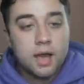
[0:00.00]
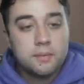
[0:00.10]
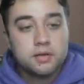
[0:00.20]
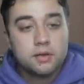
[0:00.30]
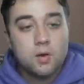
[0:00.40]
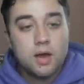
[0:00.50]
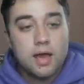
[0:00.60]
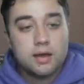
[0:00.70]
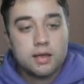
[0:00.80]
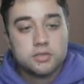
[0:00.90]
I'm gonna go
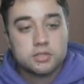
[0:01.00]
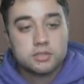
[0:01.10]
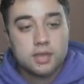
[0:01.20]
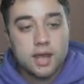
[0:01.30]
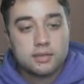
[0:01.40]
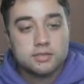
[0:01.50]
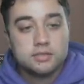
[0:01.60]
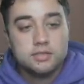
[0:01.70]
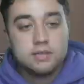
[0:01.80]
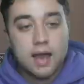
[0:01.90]
ahead and just take the
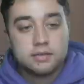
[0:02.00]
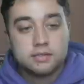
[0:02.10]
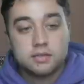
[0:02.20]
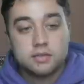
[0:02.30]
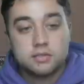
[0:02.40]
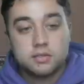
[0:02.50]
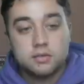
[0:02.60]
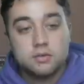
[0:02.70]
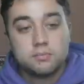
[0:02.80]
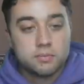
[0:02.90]
Z axis of this
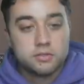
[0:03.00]
cube,